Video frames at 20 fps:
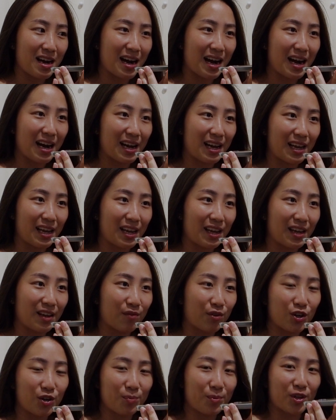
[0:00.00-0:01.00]
I
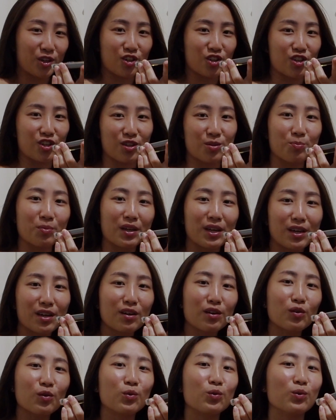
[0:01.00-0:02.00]
very much just played
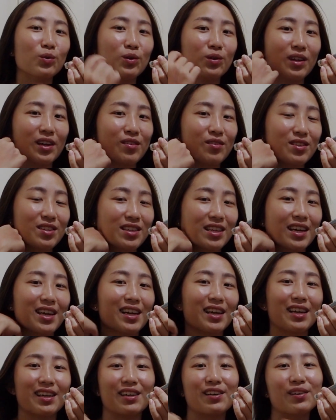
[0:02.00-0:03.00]
it cool. I was
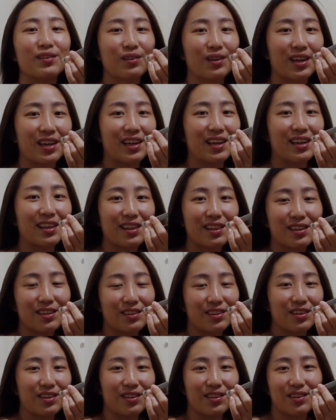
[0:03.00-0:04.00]
like, okay,
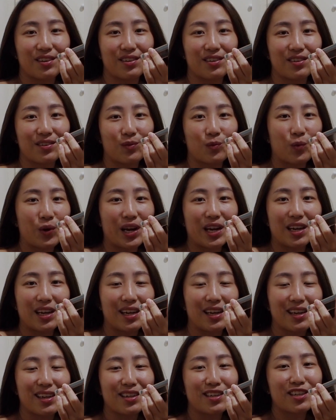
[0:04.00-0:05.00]
they're
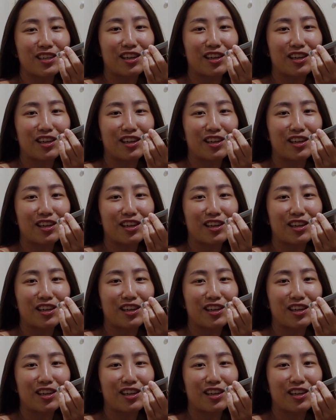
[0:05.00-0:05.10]
waiting to